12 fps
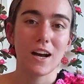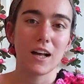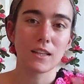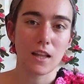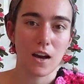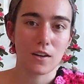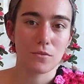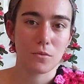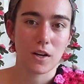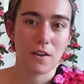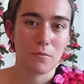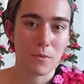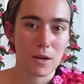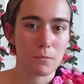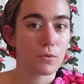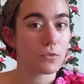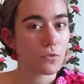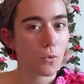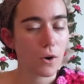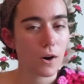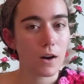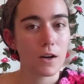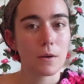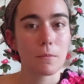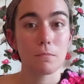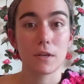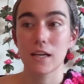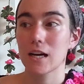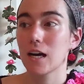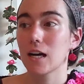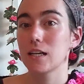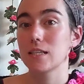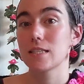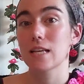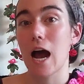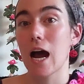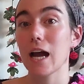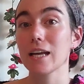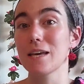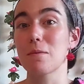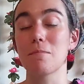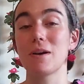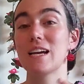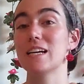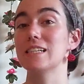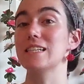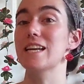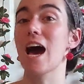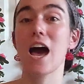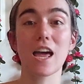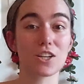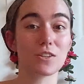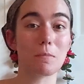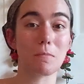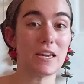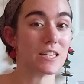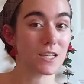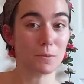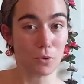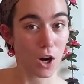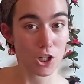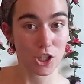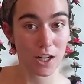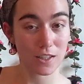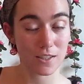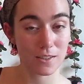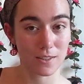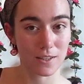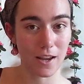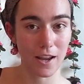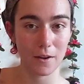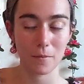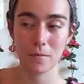a lot of what I've made before because I am not making a project today.